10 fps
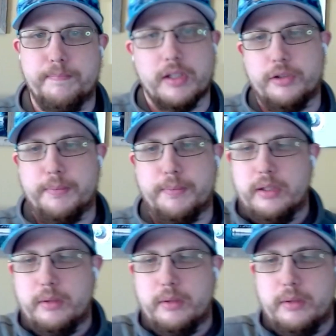
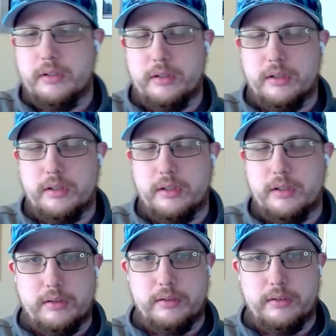especially when you're
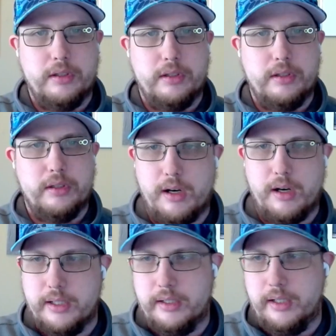dealing with an
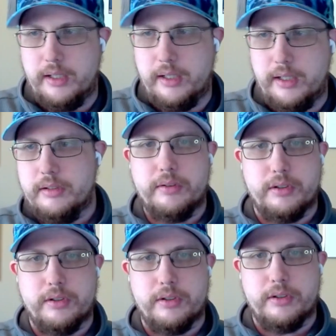audit and
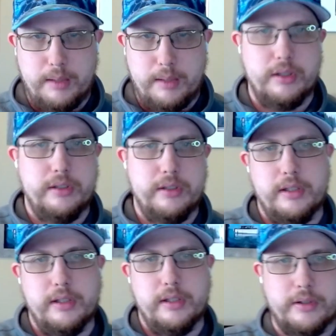there's a time crunch and that sort